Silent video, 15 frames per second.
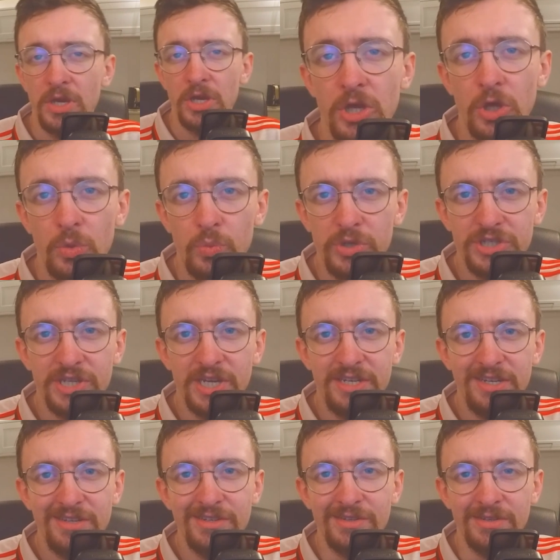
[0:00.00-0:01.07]
which they
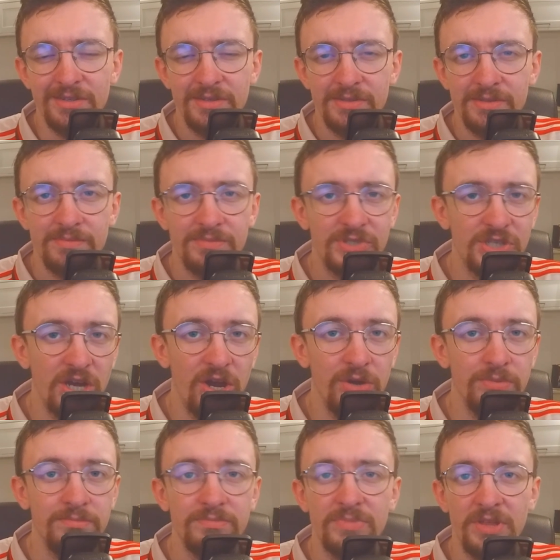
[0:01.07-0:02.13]
didn't. So
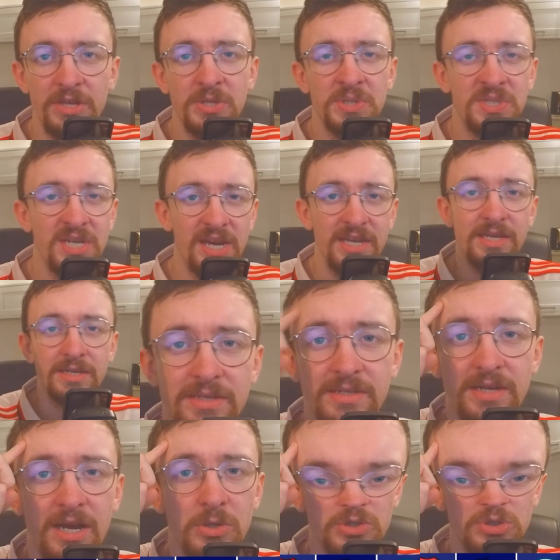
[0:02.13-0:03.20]
I think you can say
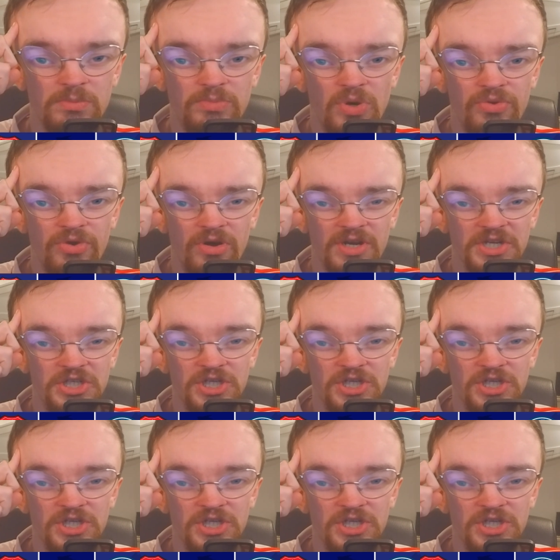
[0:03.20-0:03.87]
I got some ball knowledge.